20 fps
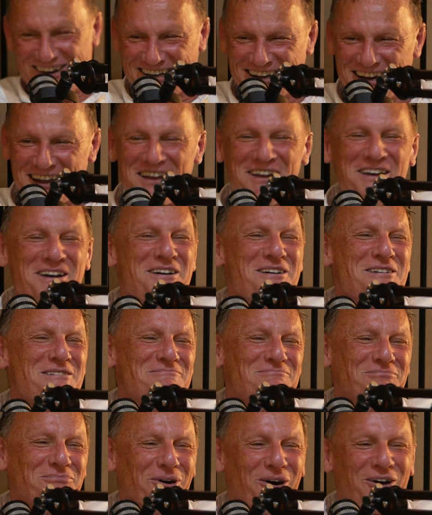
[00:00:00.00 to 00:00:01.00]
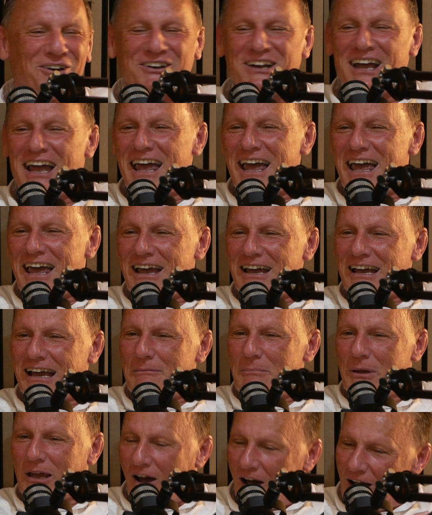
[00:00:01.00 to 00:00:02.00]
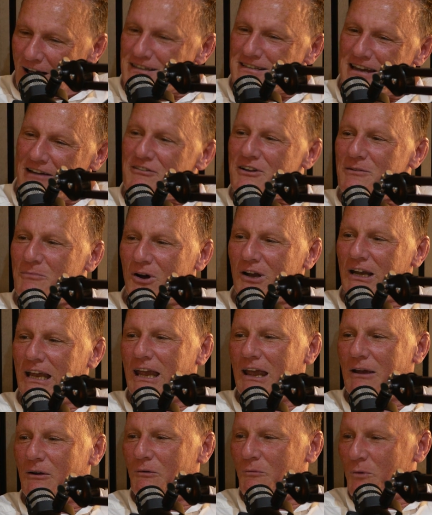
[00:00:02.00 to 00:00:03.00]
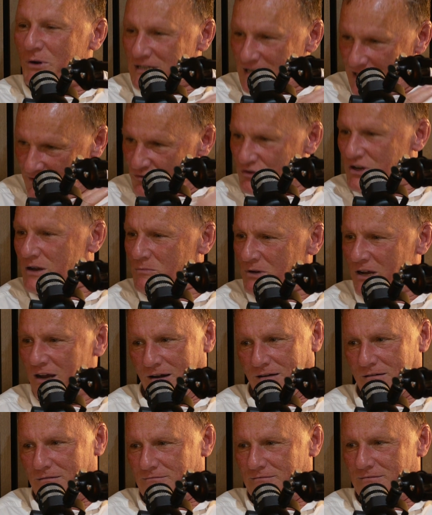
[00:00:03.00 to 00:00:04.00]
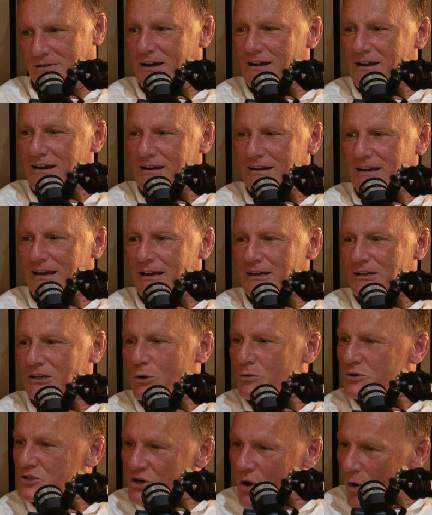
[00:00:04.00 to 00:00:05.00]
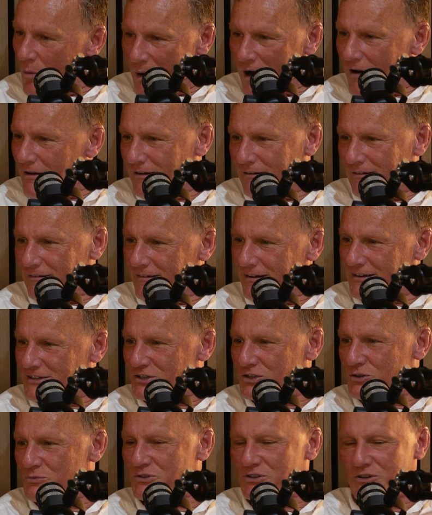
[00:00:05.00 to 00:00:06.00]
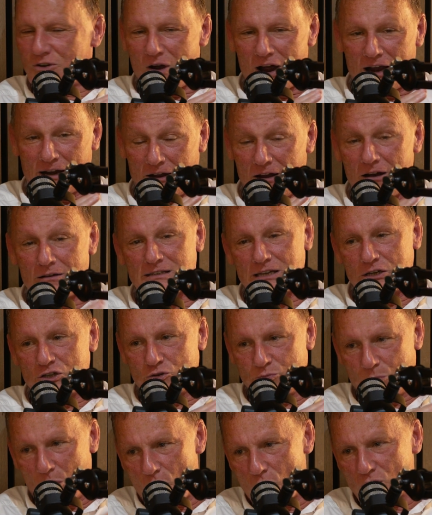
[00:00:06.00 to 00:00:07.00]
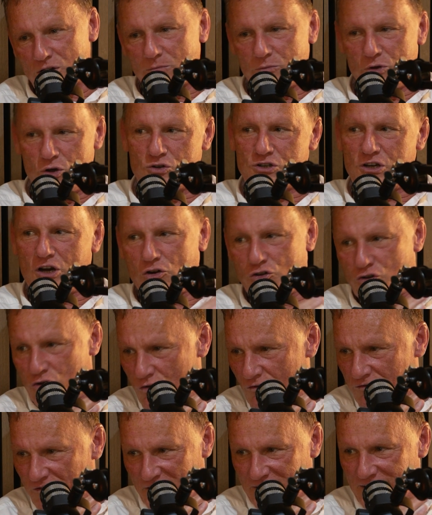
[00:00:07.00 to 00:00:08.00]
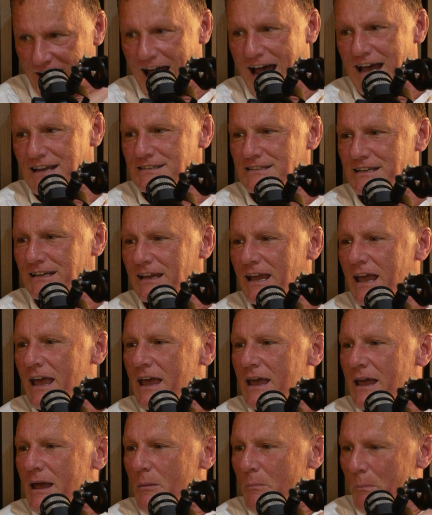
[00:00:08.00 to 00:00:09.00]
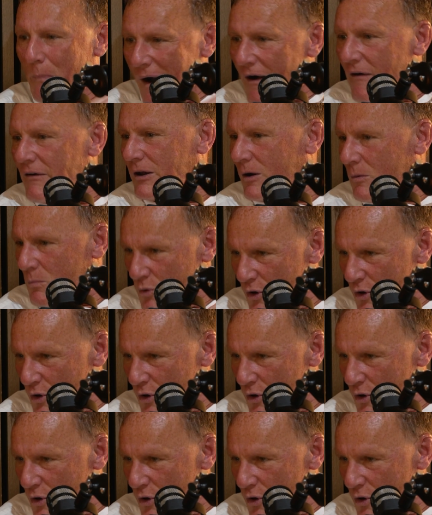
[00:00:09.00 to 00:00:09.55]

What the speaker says: right? But because everybody was in gym gear, right, there was no barrier, right? So there was, and I always say sport and music are two fantastic barrier